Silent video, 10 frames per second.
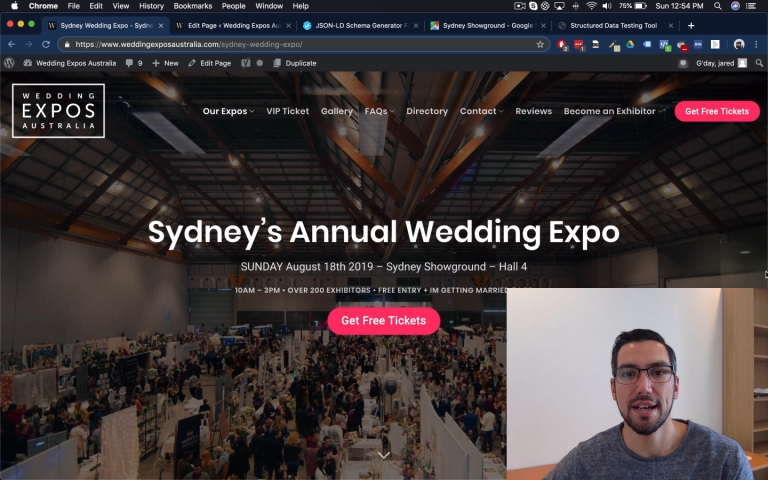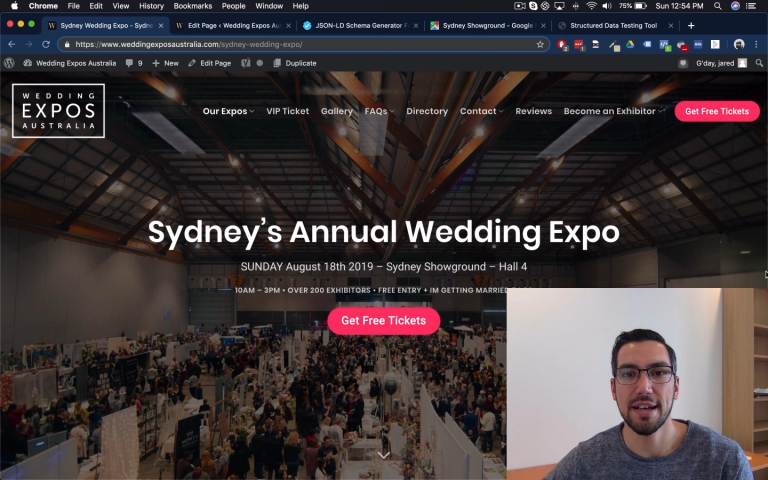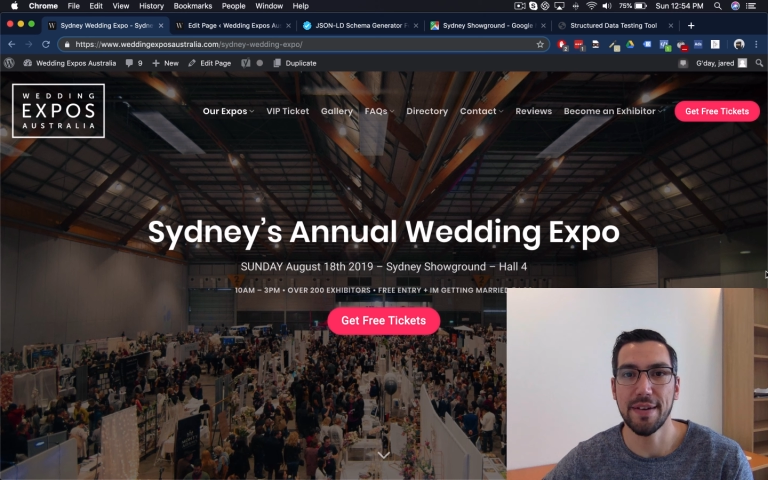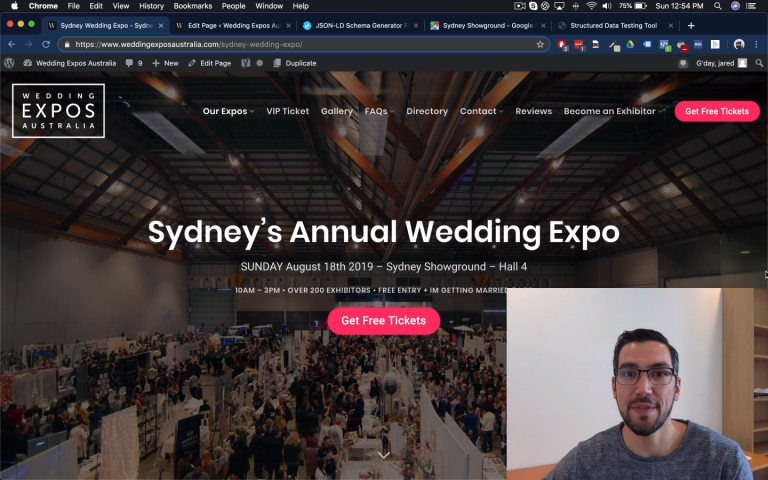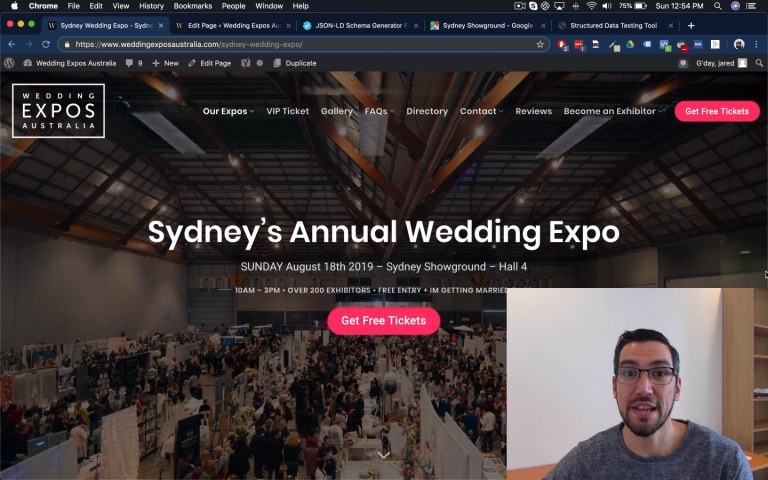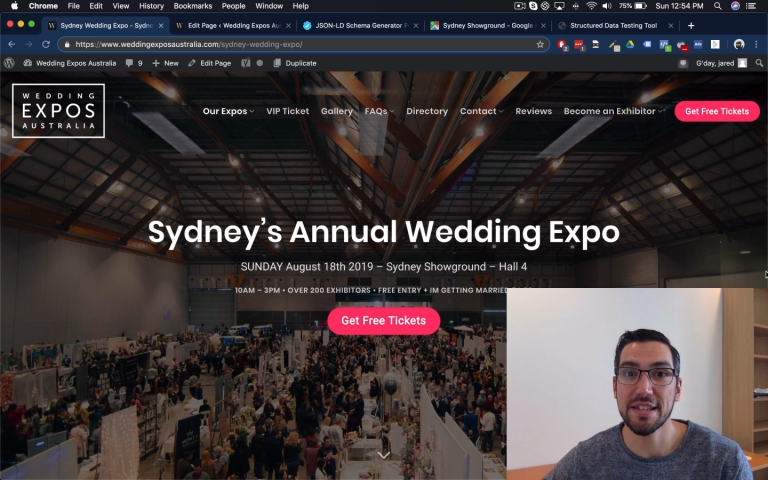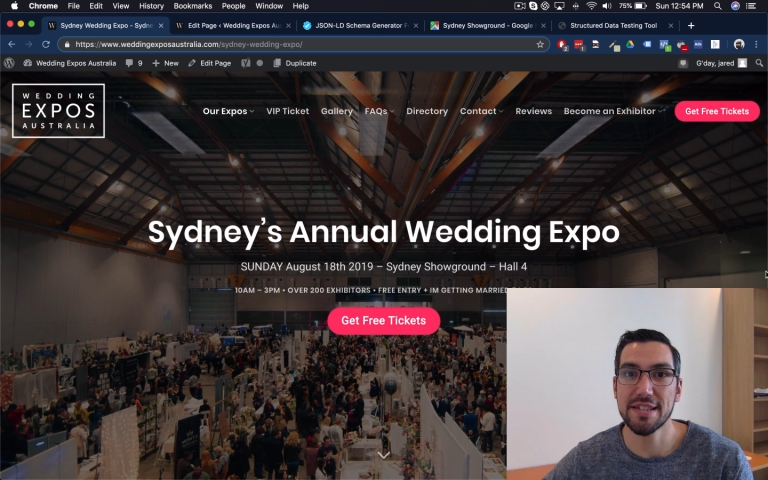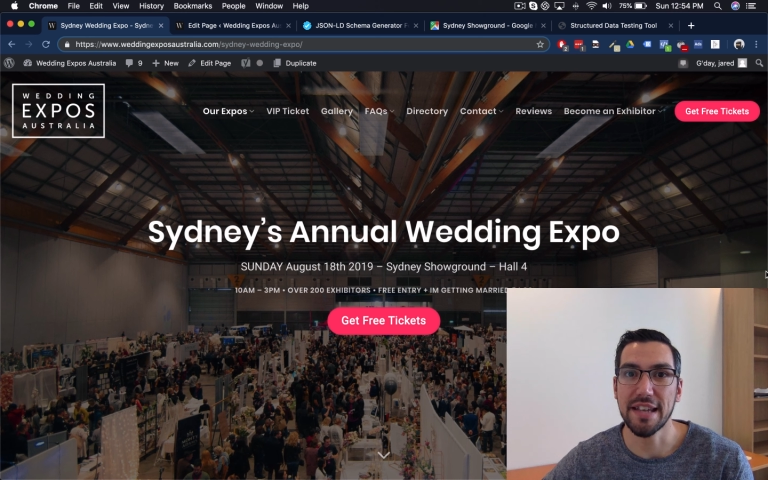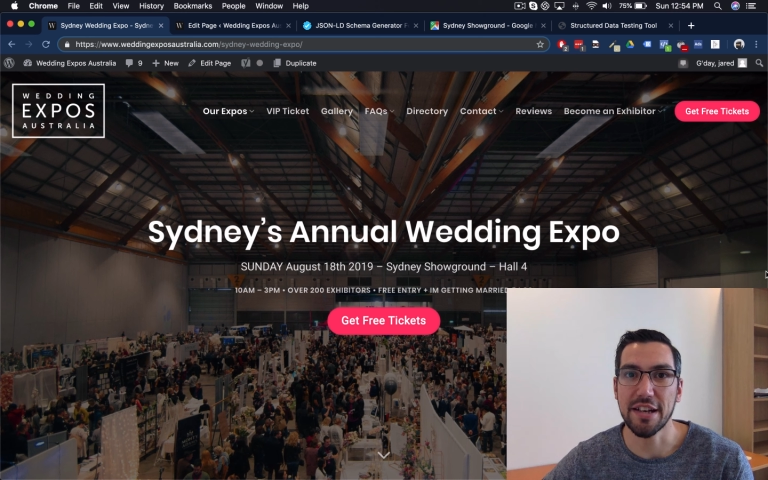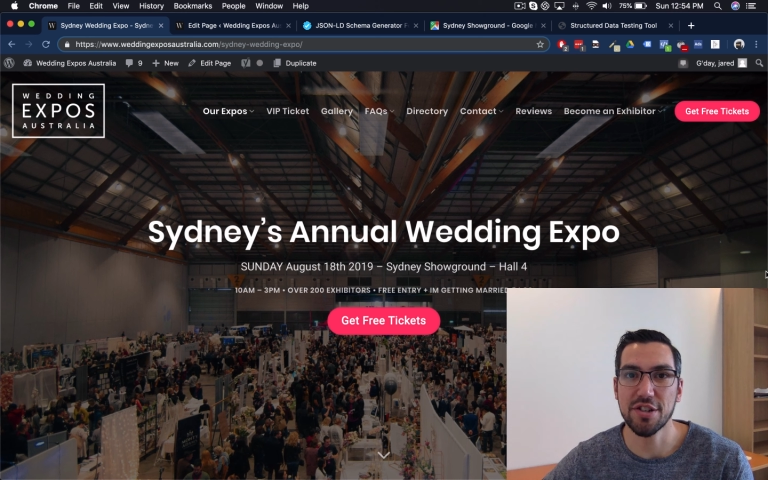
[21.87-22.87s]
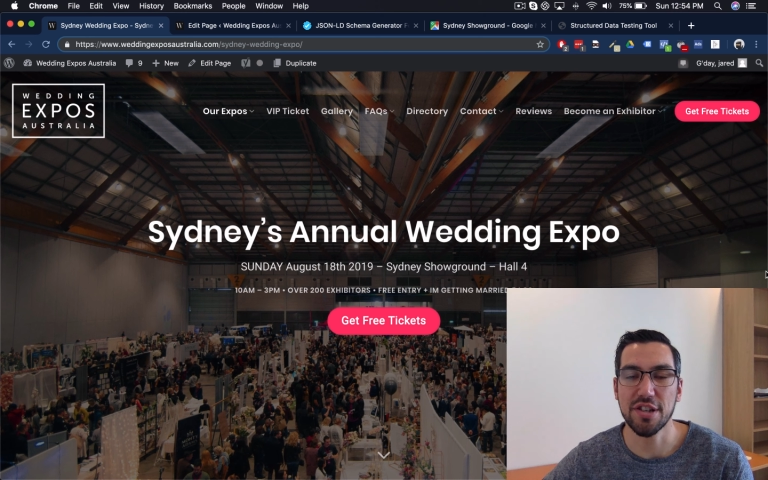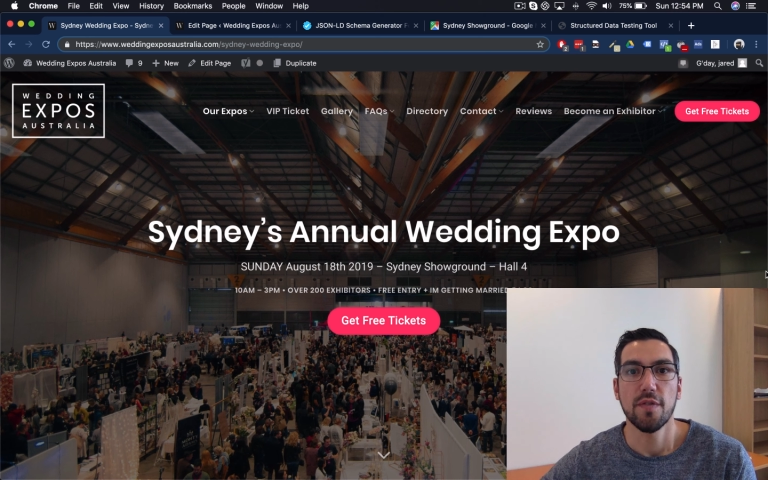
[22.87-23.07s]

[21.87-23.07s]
events section.